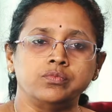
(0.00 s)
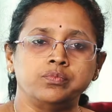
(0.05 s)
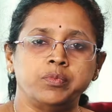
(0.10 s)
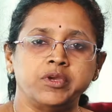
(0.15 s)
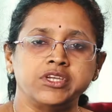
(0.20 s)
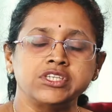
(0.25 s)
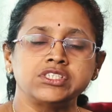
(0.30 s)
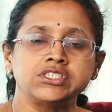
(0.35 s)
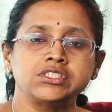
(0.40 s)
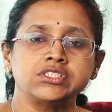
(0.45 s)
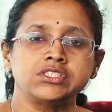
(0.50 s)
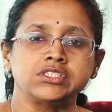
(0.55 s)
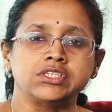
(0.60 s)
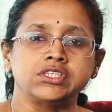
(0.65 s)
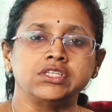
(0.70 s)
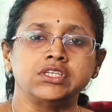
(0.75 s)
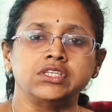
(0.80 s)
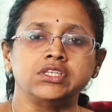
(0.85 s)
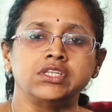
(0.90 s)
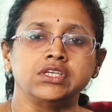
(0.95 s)
Patients
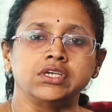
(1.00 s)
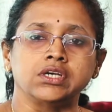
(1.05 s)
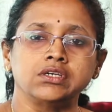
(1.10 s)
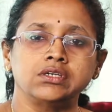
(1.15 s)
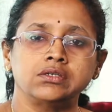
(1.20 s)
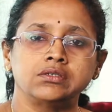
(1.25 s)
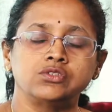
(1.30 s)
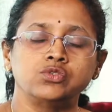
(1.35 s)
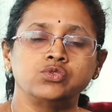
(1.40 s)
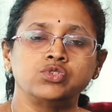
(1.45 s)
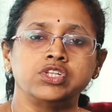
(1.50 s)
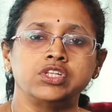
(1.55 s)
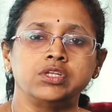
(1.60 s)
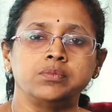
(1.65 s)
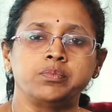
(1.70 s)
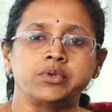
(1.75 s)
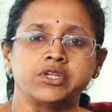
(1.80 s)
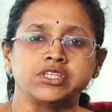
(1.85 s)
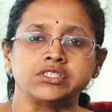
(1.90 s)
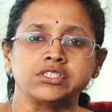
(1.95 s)
in India usually
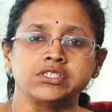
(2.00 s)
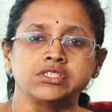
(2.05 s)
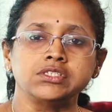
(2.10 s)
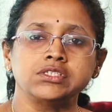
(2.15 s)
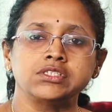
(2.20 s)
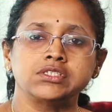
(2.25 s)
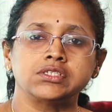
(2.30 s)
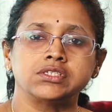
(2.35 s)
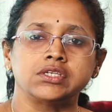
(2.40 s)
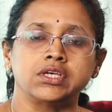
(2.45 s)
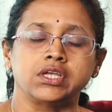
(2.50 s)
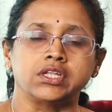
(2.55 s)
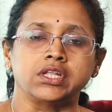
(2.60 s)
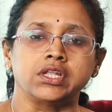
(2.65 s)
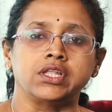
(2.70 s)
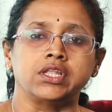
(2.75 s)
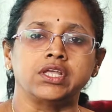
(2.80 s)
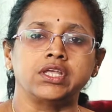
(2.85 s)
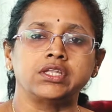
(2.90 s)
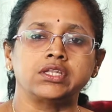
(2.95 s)
present at a
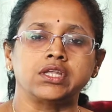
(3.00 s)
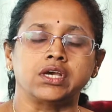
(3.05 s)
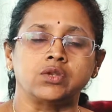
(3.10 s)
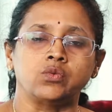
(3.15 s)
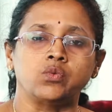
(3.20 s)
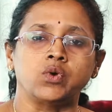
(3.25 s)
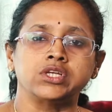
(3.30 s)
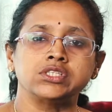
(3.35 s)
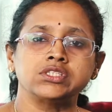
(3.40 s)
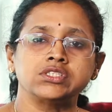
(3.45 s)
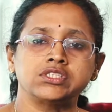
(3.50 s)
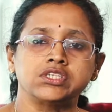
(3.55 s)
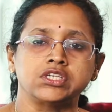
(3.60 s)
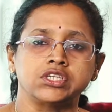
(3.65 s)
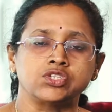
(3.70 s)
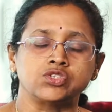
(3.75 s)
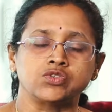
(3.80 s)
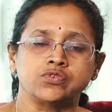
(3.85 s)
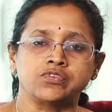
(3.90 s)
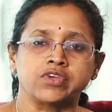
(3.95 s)
late advanced
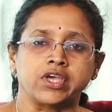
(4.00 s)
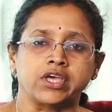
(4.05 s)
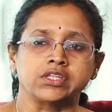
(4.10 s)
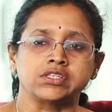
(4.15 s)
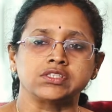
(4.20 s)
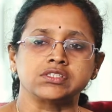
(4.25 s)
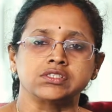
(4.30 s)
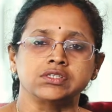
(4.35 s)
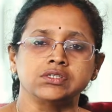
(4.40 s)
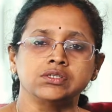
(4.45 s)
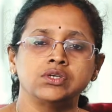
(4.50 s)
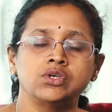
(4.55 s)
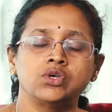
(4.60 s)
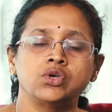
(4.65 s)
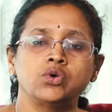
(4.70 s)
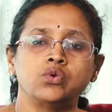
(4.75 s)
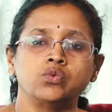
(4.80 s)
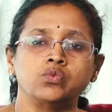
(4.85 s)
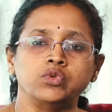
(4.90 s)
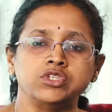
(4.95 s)
stage of cancer,
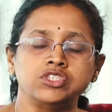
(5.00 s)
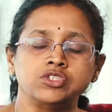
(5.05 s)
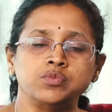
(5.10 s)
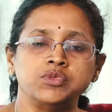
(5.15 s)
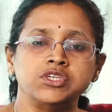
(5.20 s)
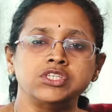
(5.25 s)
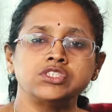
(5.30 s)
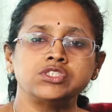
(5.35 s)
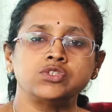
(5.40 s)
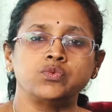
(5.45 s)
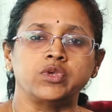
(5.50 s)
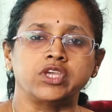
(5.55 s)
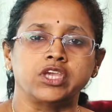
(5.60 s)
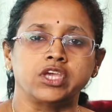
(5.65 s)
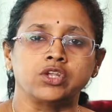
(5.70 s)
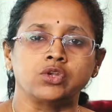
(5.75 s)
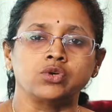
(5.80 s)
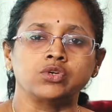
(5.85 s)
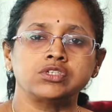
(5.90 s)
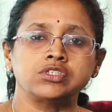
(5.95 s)
which means we
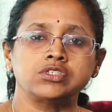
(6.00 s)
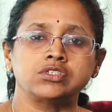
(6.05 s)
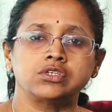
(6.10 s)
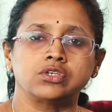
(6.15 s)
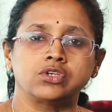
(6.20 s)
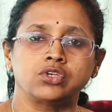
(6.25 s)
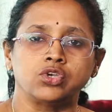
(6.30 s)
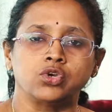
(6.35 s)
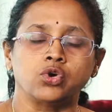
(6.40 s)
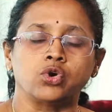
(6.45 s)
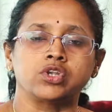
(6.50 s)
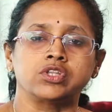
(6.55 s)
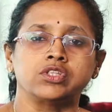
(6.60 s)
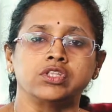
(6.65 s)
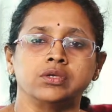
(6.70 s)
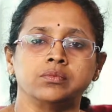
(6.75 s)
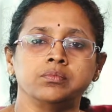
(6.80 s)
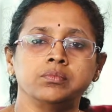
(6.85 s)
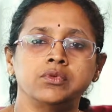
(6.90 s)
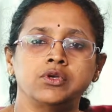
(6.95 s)
cannot cure
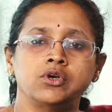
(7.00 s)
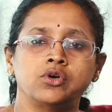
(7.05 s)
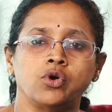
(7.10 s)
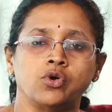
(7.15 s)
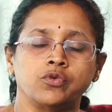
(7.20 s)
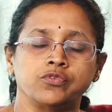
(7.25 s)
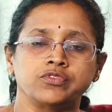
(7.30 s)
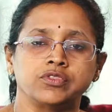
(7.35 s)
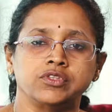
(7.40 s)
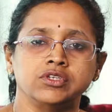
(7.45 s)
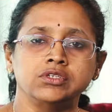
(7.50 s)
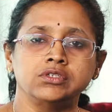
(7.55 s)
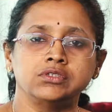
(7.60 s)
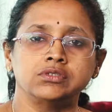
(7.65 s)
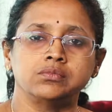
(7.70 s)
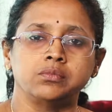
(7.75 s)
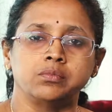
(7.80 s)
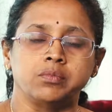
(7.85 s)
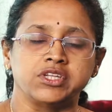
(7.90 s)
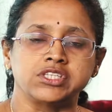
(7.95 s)
them of the
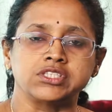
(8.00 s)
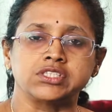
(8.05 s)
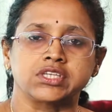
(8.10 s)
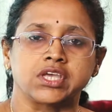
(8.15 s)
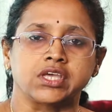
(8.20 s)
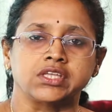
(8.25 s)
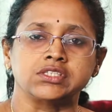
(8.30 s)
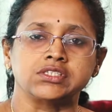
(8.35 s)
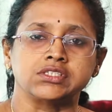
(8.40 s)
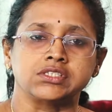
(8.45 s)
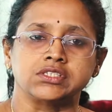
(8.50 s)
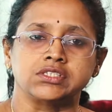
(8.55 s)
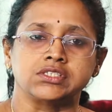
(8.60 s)
breast cancer